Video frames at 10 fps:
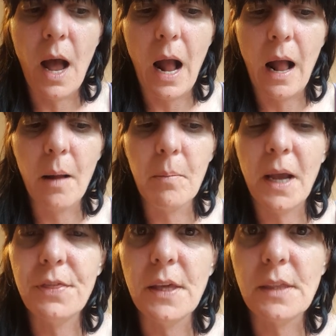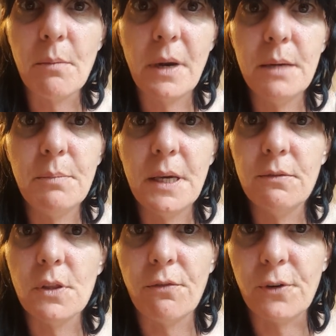I think that might be
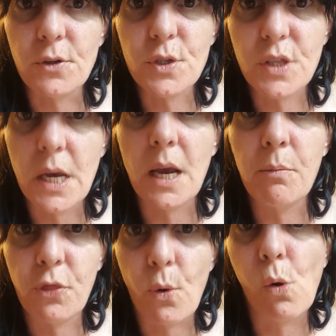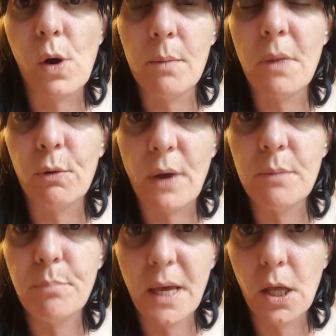even the first thing I'd throw on my
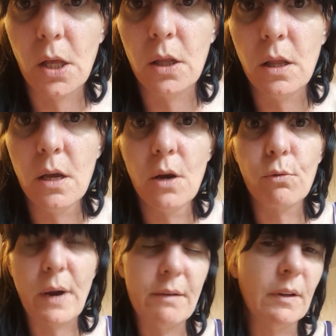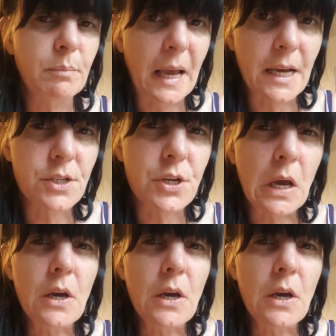Red Pill Raven page.